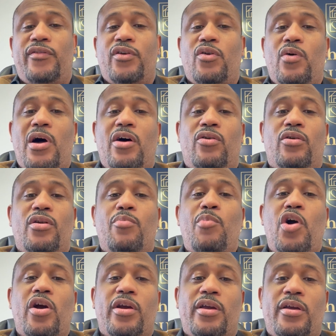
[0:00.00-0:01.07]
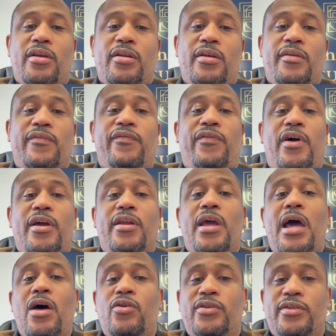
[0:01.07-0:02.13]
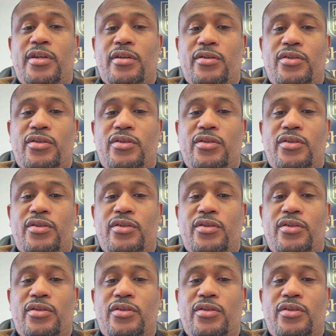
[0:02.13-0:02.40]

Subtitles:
to go out on the market and find housing.